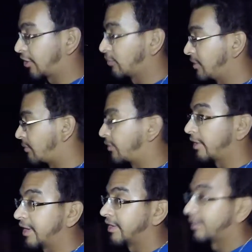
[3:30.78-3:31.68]
have to be
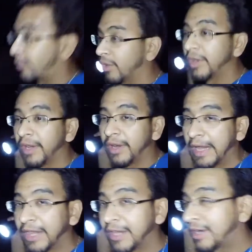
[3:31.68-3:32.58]
uploading it really
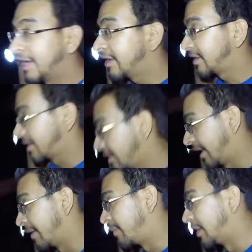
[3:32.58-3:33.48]
late in the night,
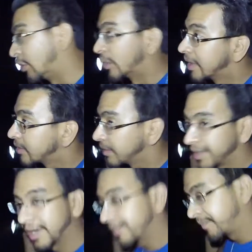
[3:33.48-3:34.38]
like I've been doing it all the
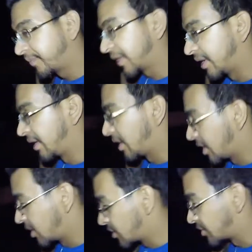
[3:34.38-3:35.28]
time.
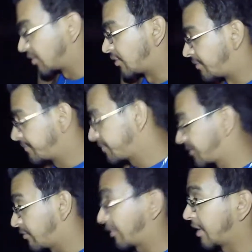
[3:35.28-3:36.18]
So
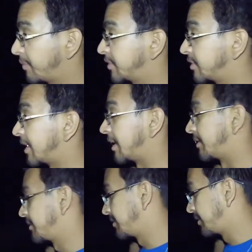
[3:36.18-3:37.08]
right now I'm just gonna
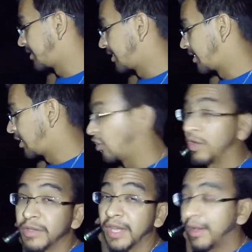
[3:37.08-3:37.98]
go
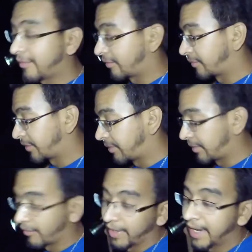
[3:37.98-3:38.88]
inside from
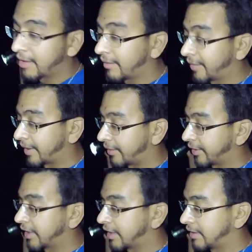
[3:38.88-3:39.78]
right now. They're
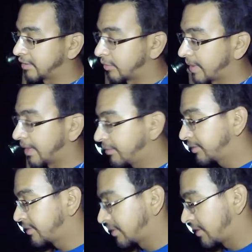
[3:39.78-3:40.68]
taking Snowy out,
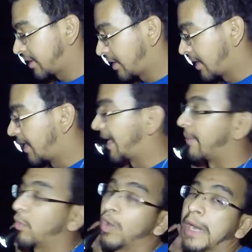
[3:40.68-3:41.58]
and
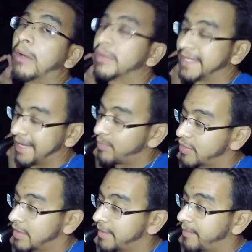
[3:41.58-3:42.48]
I'm gonna go sleep
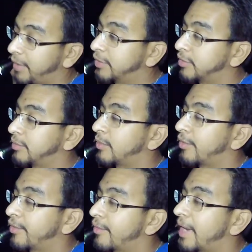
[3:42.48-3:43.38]
because
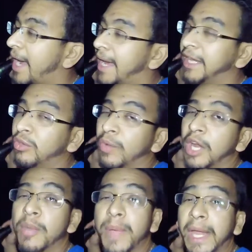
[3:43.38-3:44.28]
tomorrow I need to wake
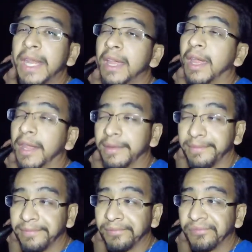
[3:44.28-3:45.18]
up early again.
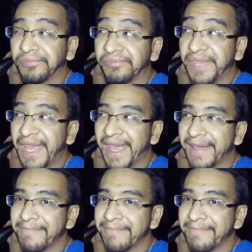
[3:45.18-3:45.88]
Yeah.